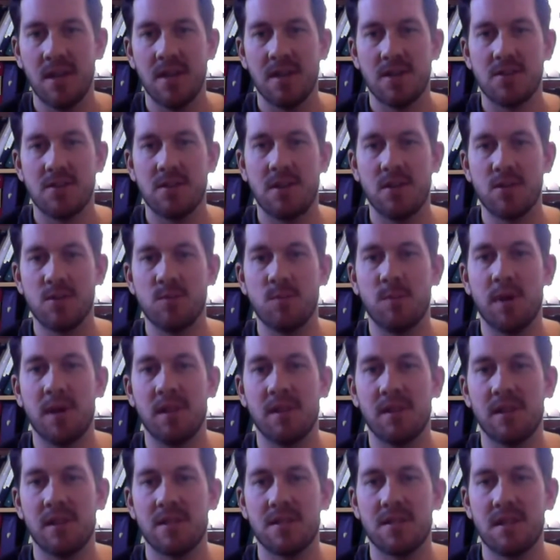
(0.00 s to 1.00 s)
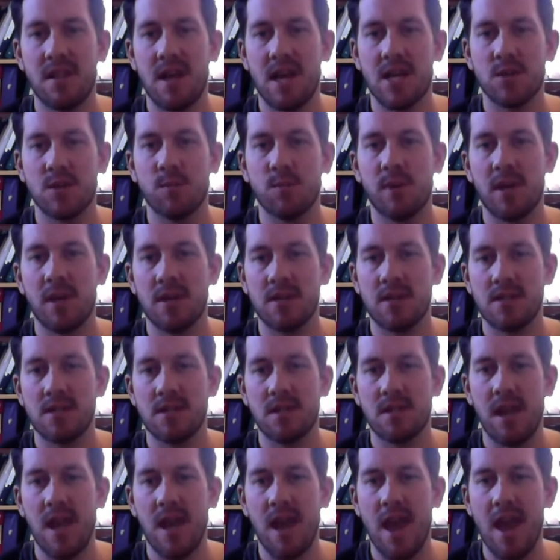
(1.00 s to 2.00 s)
So that was
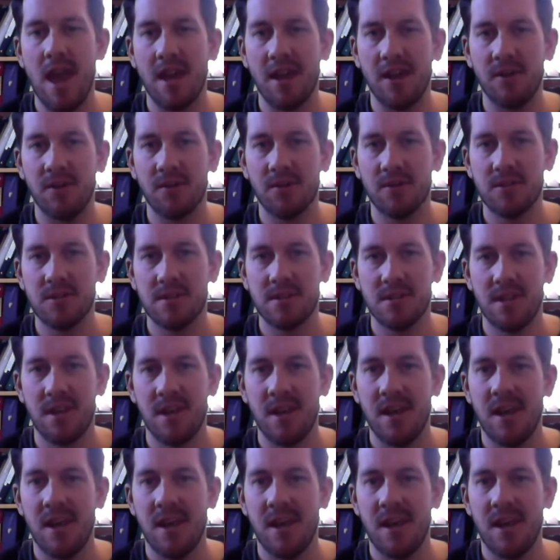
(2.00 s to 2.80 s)
bit.ly/PSD Hangouts.